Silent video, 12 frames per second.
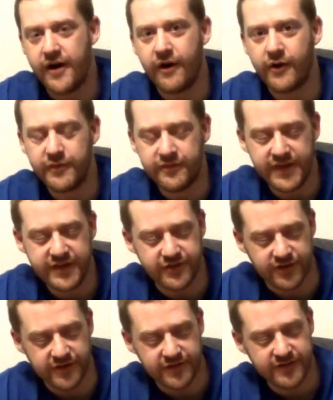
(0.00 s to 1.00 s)
our
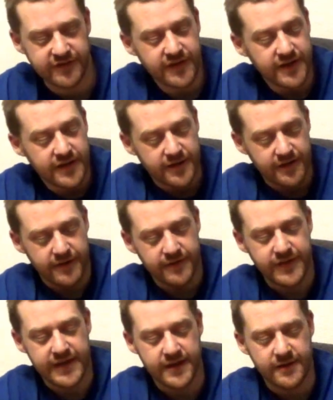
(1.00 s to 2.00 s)
visions
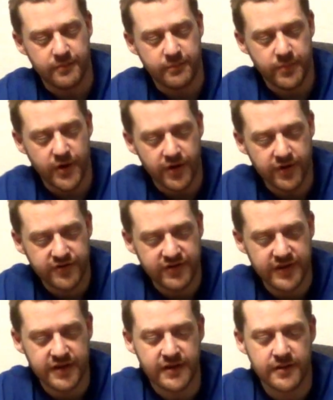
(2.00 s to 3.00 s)
the
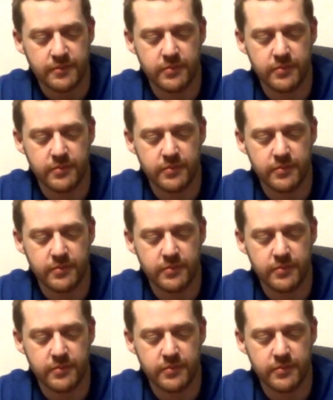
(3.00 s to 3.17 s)
person,